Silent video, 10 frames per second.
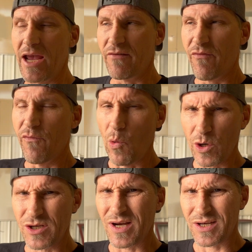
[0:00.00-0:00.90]
a
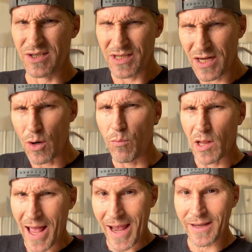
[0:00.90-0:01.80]
Ford tuxedo
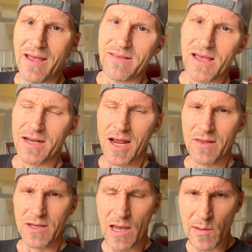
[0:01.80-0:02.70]
black, and then
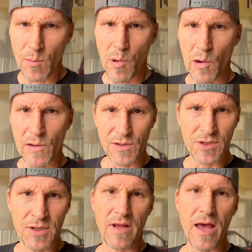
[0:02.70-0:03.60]
the other
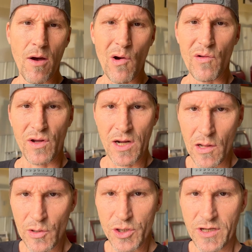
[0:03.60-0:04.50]
parts that are the
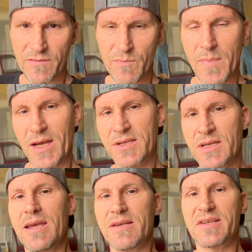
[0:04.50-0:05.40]
color shift mix
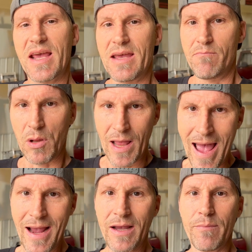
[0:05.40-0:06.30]
is a
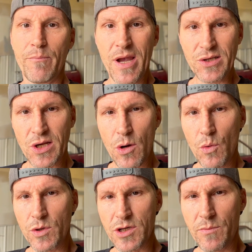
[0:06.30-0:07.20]
black base coat,
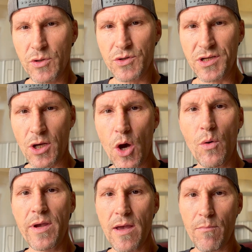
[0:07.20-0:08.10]
which I'm using
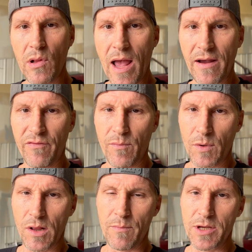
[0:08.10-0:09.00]
OEM black from
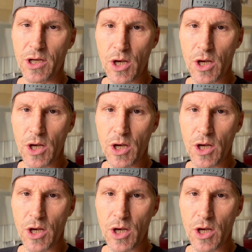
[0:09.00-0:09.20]
Columbia